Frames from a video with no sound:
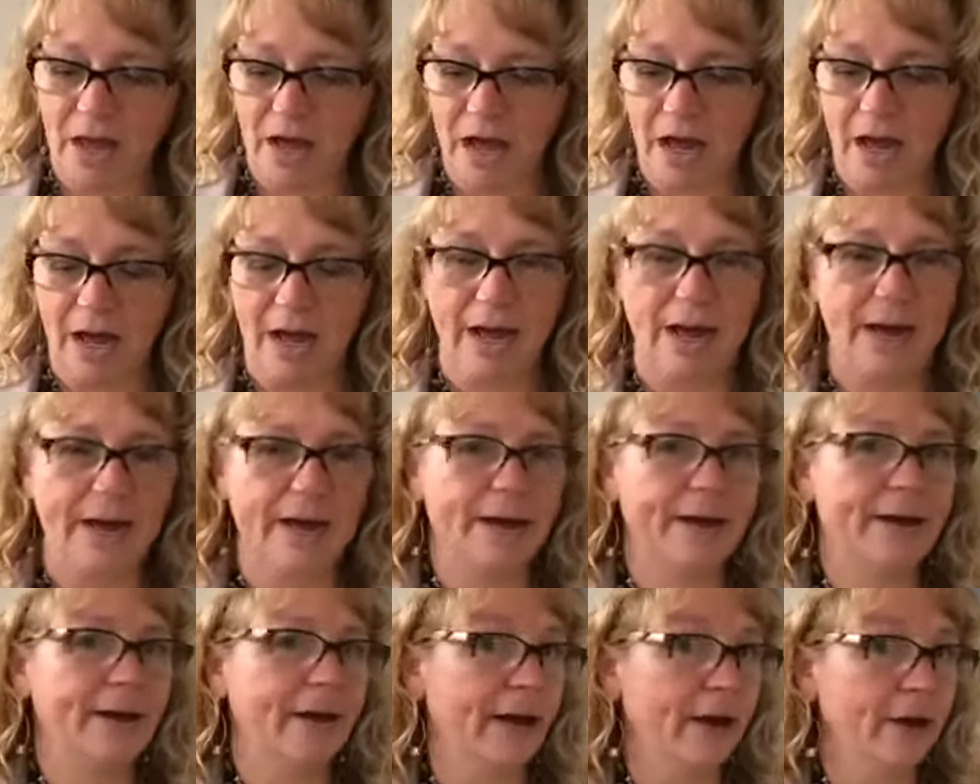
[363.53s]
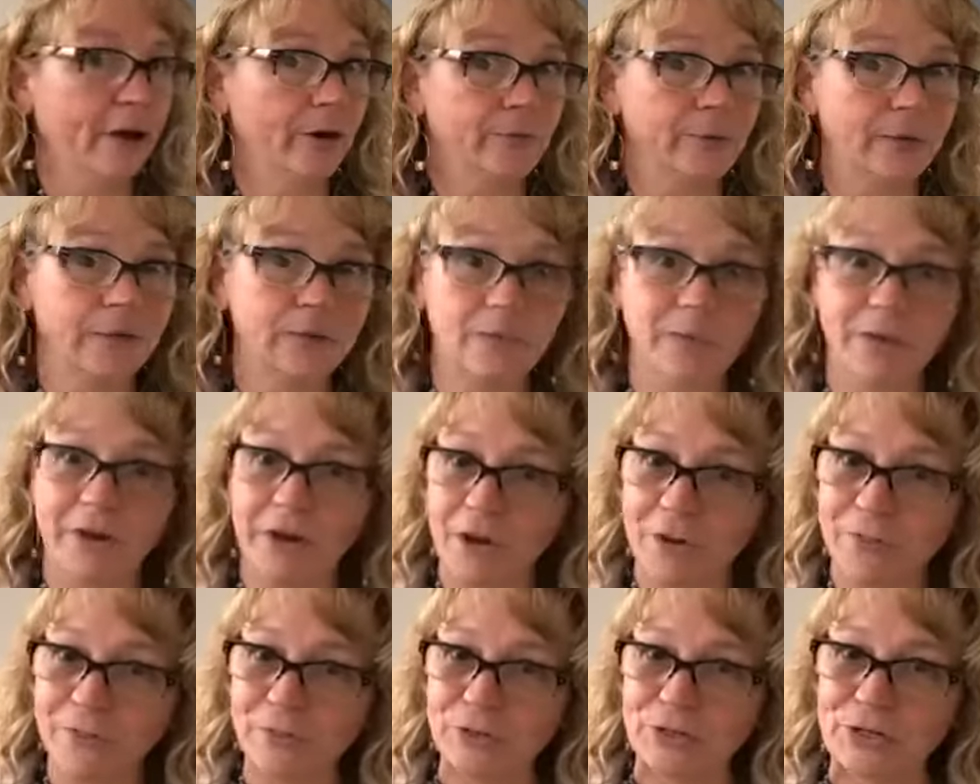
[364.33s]
I hope that's been
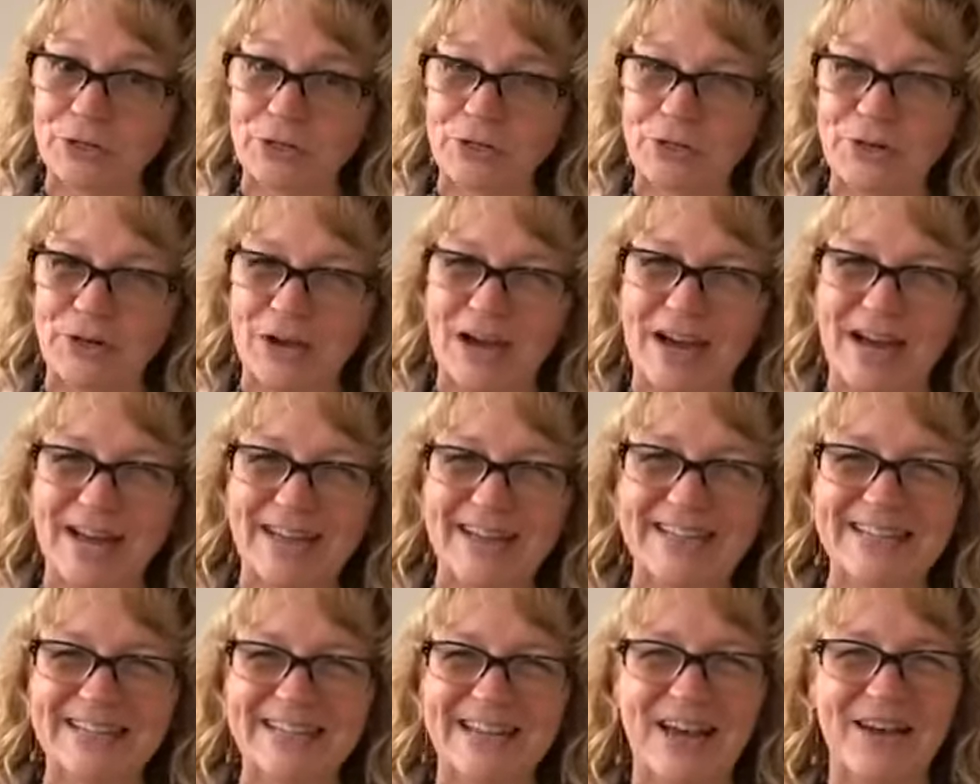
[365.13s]
helpful to you guys.